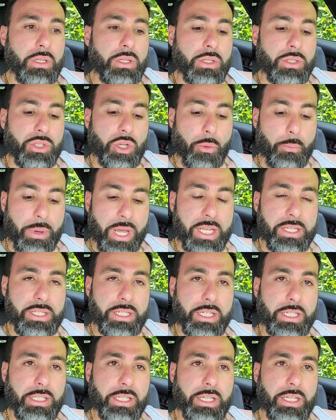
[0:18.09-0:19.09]
So
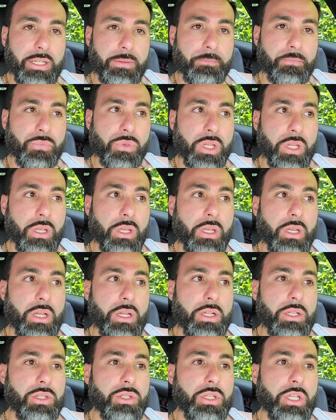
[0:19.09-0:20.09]
basically,
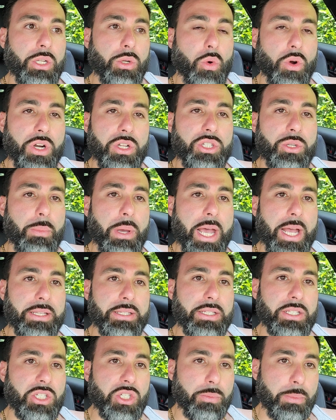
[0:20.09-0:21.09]
in order to pass
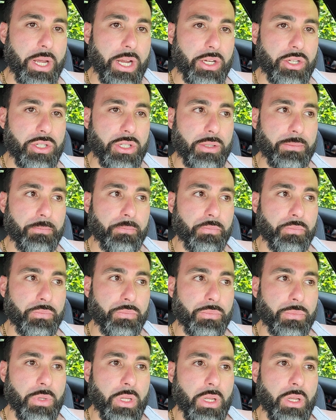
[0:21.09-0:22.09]
inspection,
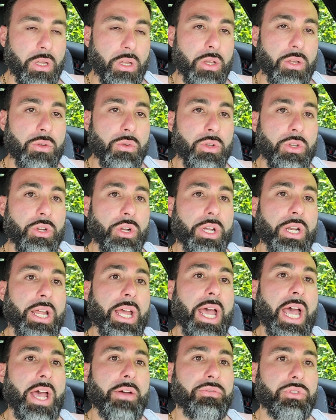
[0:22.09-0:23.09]
you're going to
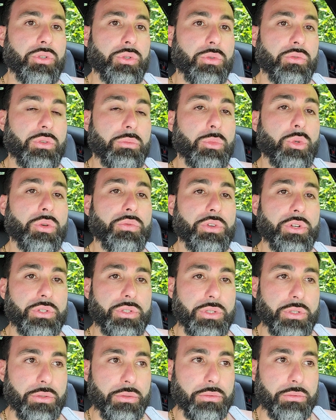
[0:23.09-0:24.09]
have to remove your
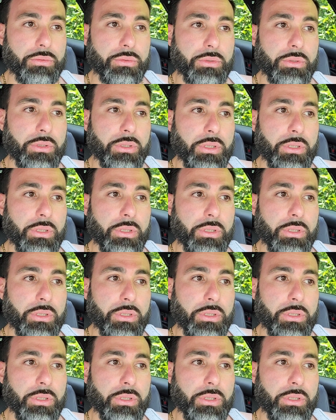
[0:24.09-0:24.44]
tune.